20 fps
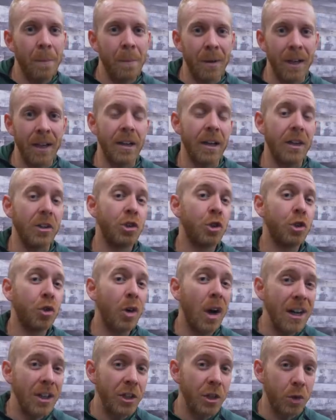But
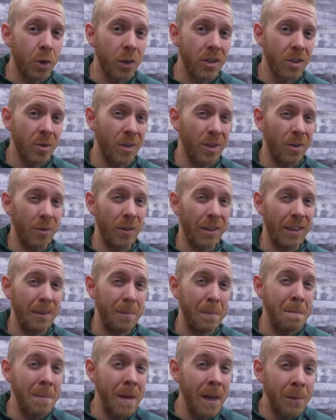tri shorts with a really
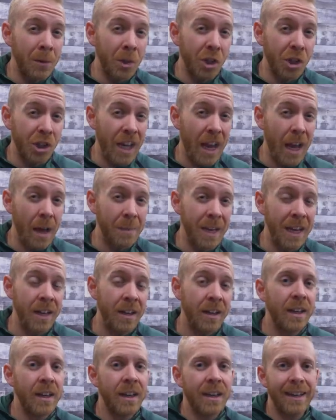minimal
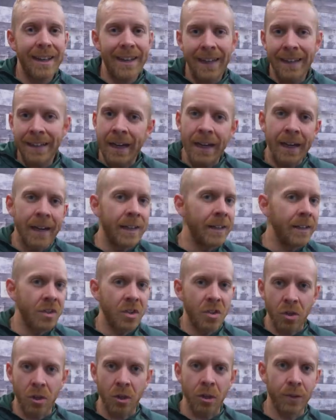chamois can kind of
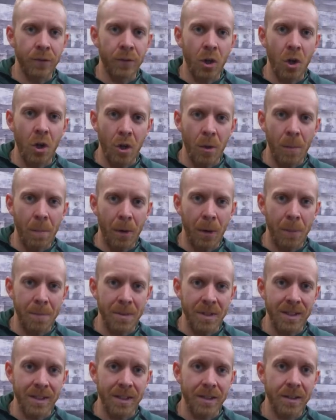serve all
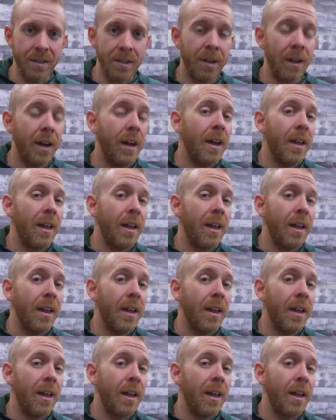purposes.